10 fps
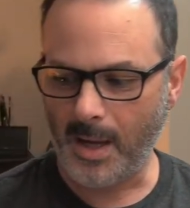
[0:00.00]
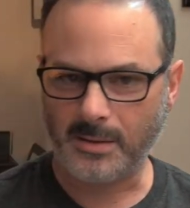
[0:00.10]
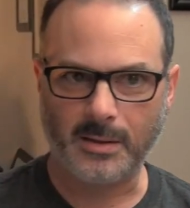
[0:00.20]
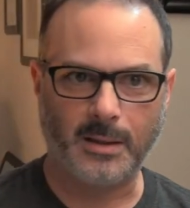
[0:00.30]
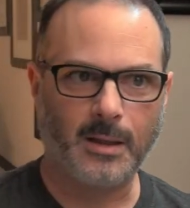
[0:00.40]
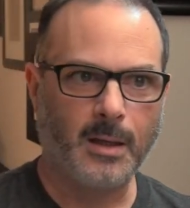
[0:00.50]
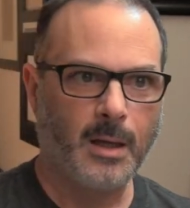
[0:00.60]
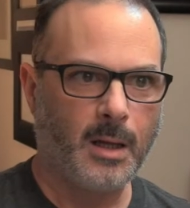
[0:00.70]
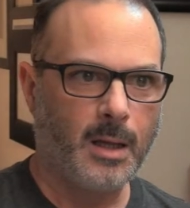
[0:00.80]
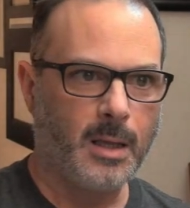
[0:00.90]
messy.
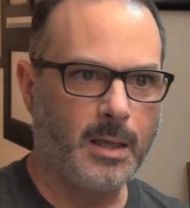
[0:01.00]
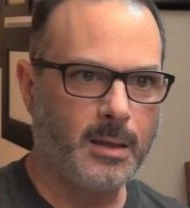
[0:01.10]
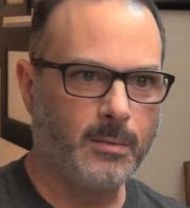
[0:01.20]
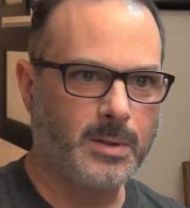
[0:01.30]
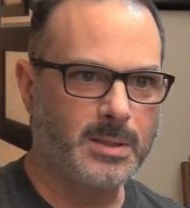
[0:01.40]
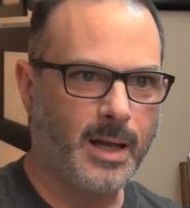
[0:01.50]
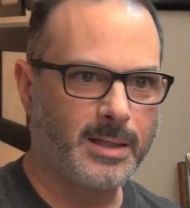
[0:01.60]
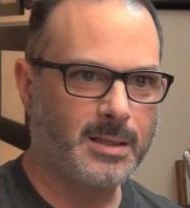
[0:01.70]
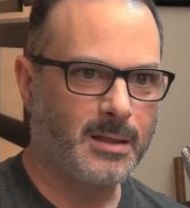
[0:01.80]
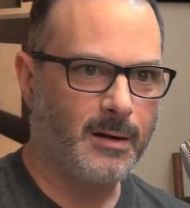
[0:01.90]
He was
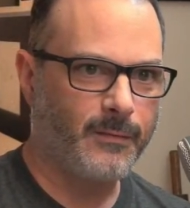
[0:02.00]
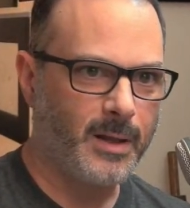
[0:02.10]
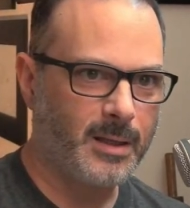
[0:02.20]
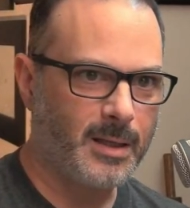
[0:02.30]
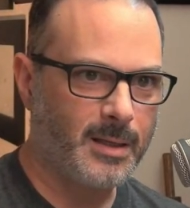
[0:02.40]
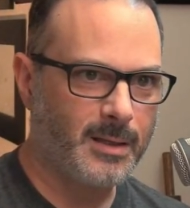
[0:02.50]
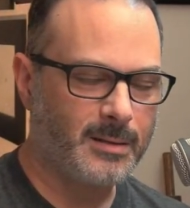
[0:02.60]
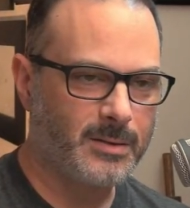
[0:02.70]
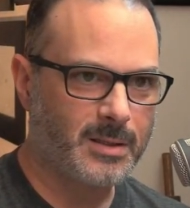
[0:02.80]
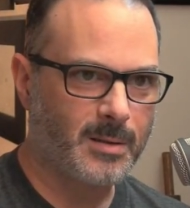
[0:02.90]
nice enough, and
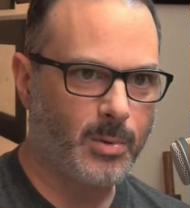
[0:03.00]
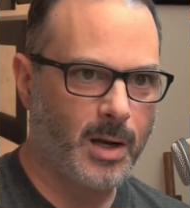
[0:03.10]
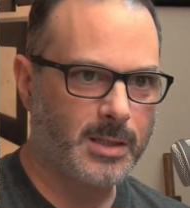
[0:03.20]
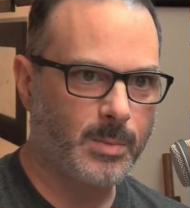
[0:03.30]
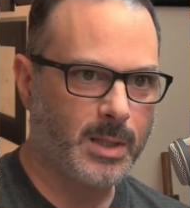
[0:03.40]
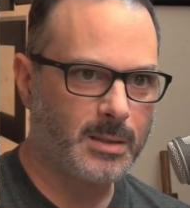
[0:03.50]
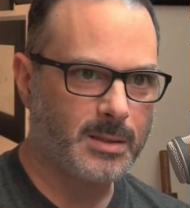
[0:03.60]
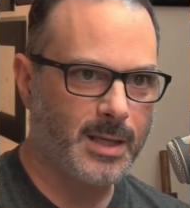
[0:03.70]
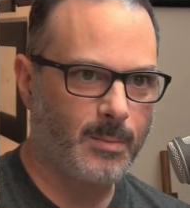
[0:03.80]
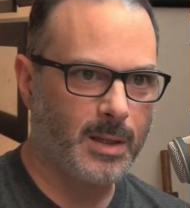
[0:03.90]
he just surprised me
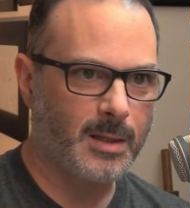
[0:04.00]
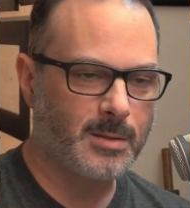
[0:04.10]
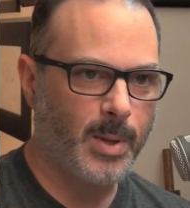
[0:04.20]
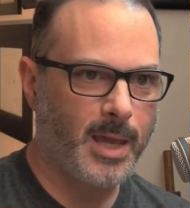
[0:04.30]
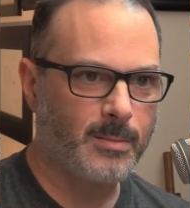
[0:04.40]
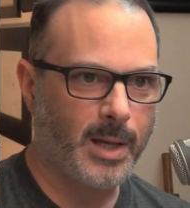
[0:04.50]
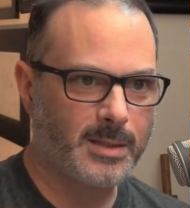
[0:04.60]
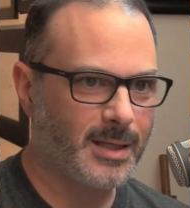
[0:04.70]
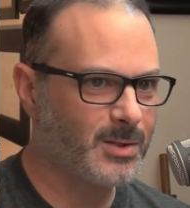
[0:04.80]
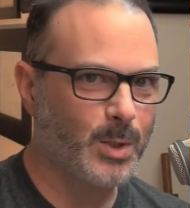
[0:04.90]
and sent me these pan
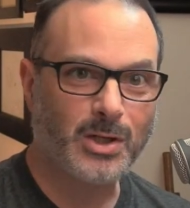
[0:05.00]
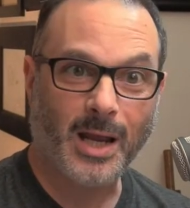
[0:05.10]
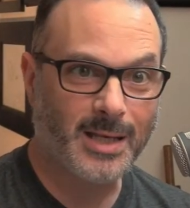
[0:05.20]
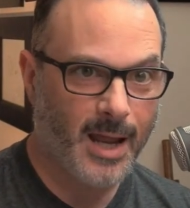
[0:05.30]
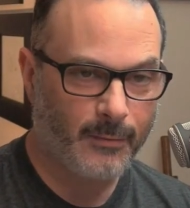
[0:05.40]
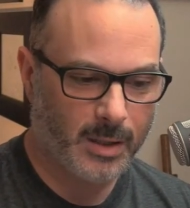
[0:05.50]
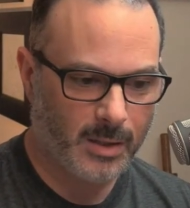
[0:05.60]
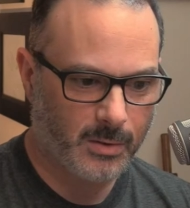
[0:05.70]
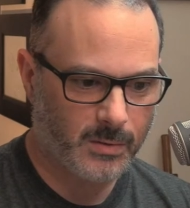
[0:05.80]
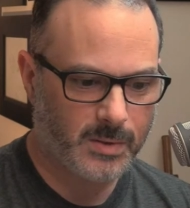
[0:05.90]
pastels, which I never
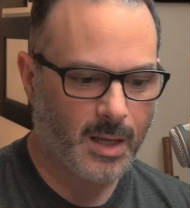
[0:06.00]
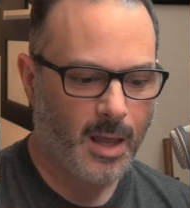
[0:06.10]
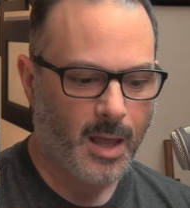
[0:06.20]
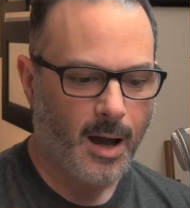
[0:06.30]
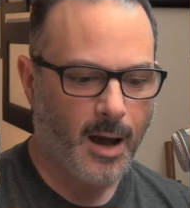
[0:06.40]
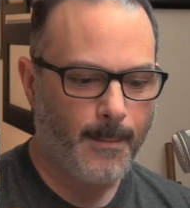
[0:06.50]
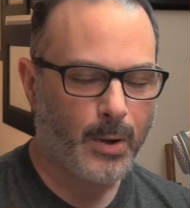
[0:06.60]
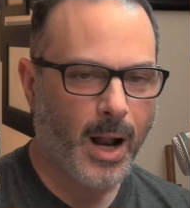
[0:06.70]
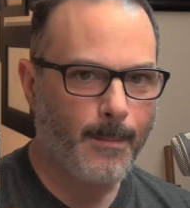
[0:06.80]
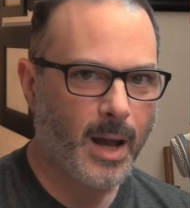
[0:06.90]
use. Uh,
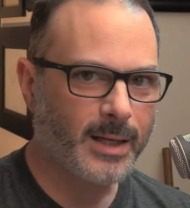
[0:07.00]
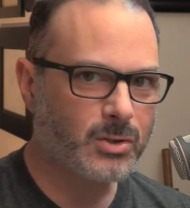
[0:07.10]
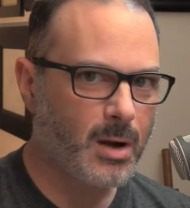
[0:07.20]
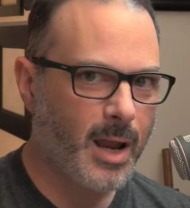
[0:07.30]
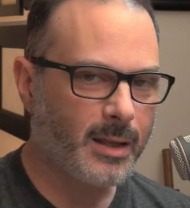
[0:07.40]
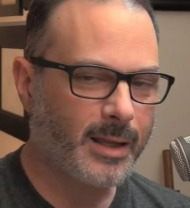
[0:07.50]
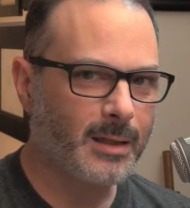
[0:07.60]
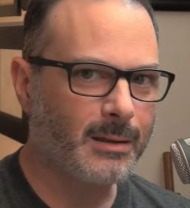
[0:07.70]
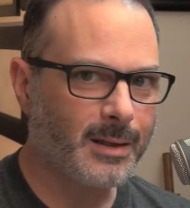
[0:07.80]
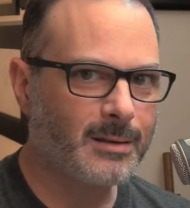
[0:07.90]
but I might try like
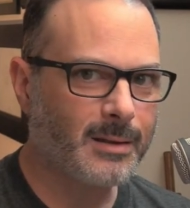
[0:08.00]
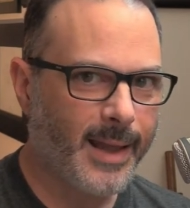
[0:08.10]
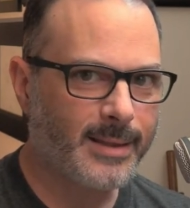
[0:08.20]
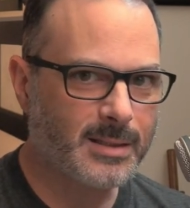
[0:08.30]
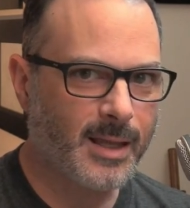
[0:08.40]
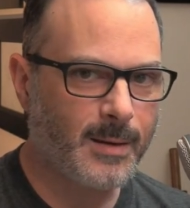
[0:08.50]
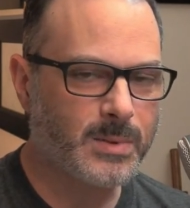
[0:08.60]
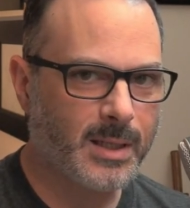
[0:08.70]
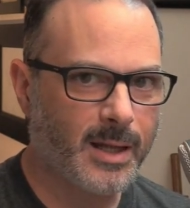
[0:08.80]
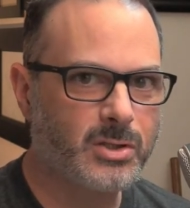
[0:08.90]
a little
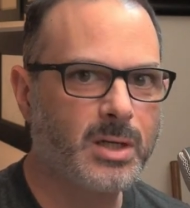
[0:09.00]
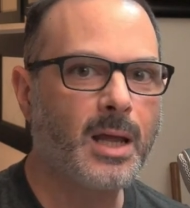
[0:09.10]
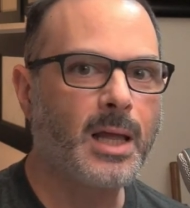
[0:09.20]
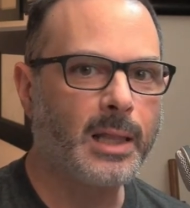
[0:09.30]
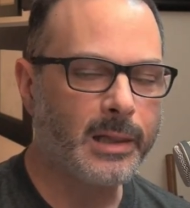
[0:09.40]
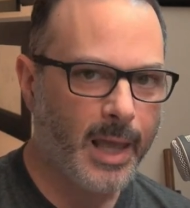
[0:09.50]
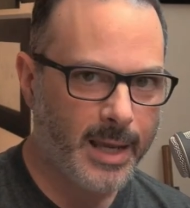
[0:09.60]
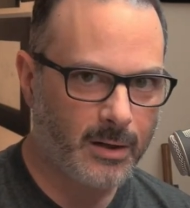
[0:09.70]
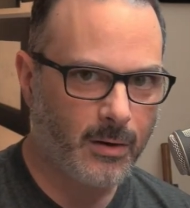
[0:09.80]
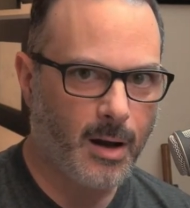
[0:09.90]
landscape sketch
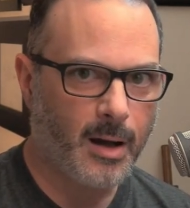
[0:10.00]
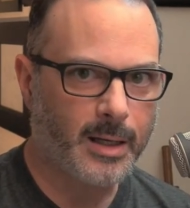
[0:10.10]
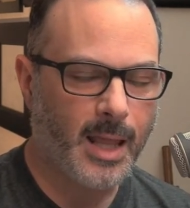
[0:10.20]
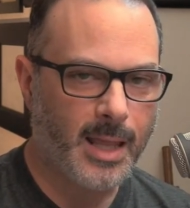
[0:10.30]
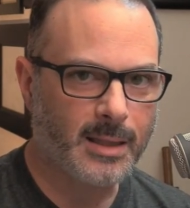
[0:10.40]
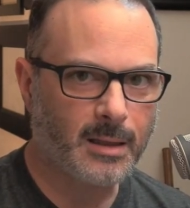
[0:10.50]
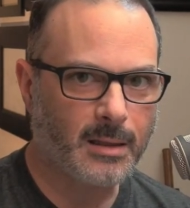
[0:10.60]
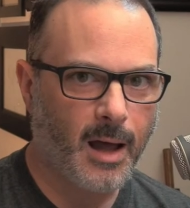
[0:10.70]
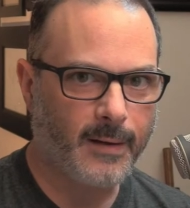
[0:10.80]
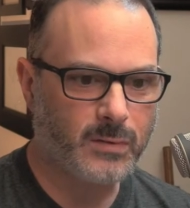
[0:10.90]
later on in the
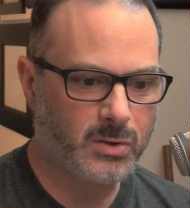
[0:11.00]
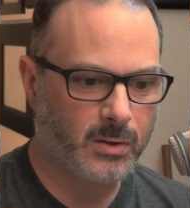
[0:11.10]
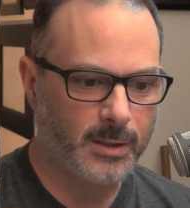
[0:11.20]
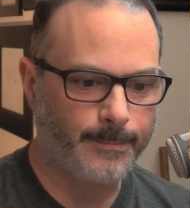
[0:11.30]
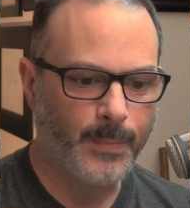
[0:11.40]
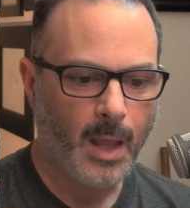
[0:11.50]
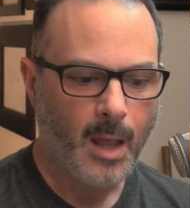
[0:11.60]
live stream